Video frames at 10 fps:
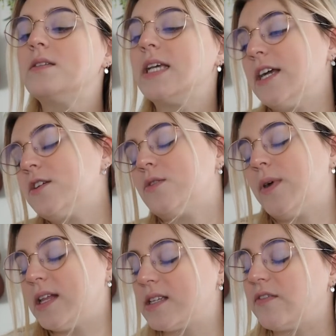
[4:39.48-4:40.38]
See, here's a
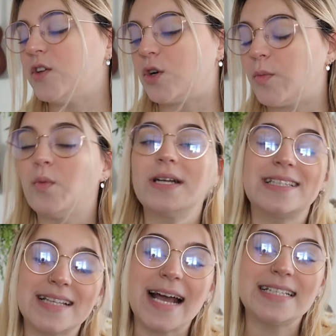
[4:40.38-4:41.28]
relatively normal
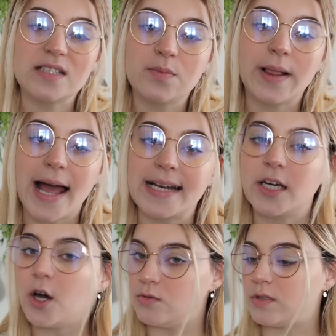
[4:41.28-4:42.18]
one. Signs as plaid
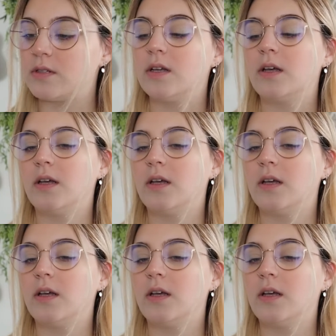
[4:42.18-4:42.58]
coats.